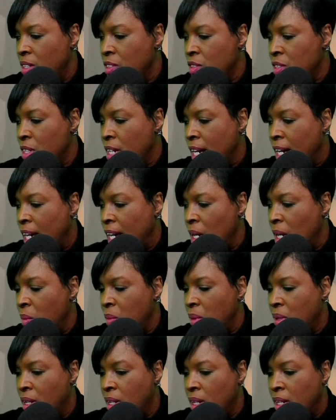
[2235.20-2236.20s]
I
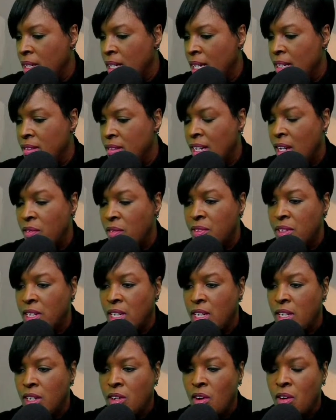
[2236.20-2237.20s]
would, yeah, definitely
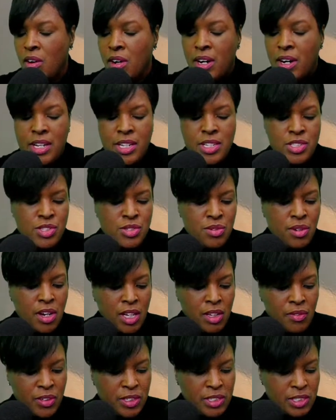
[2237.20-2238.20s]
go on to all
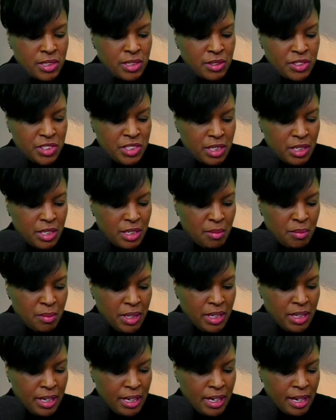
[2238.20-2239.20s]
of her social
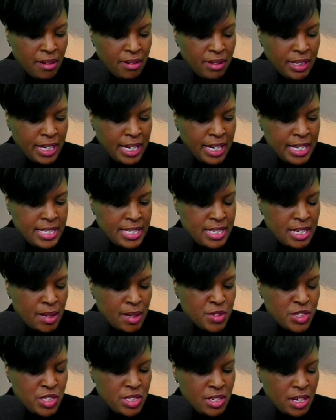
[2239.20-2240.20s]
media outlets.
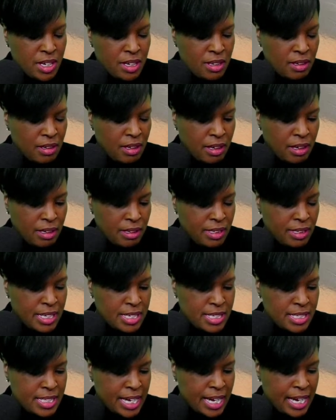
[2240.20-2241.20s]
She's gonna
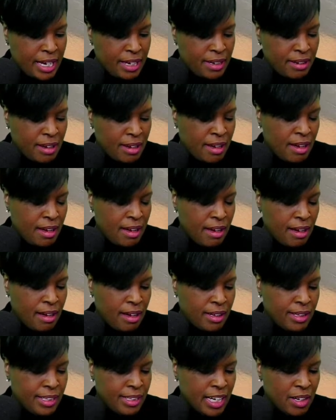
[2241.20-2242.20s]
list that
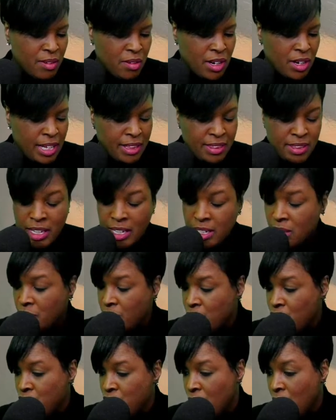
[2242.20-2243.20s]
later on at the end of the
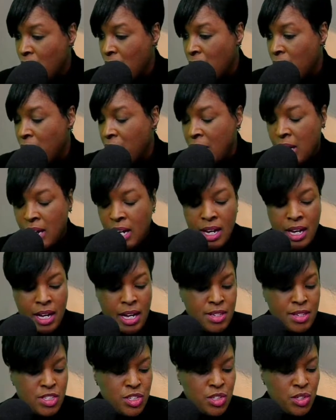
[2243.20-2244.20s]
show,
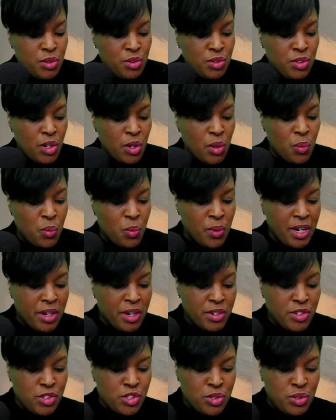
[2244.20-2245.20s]
so you know where
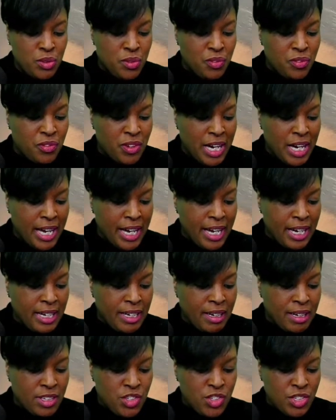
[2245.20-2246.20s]
to find
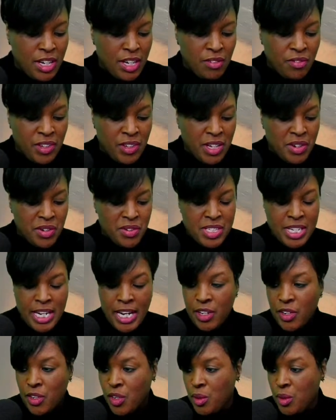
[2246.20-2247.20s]
Jay Fears
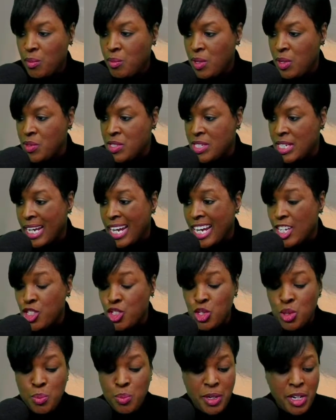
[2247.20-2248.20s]
and her music, and
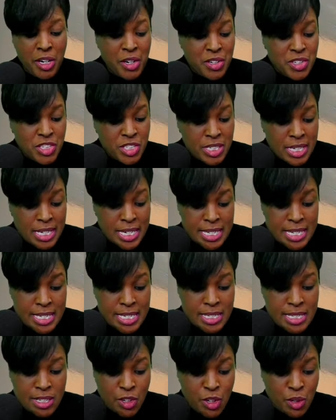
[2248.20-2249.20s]
to
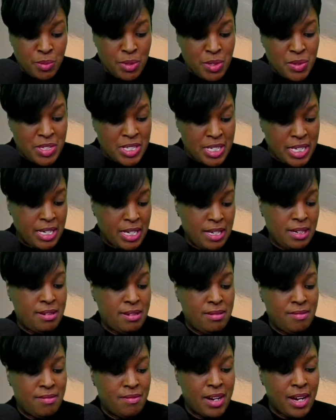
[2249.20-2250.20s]
purchase her music.
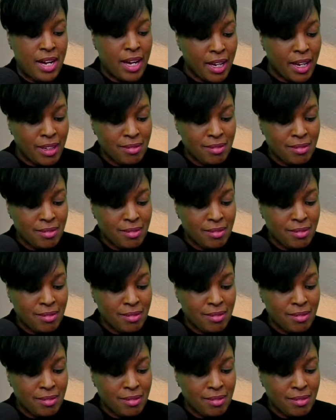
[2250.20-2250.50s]
Right?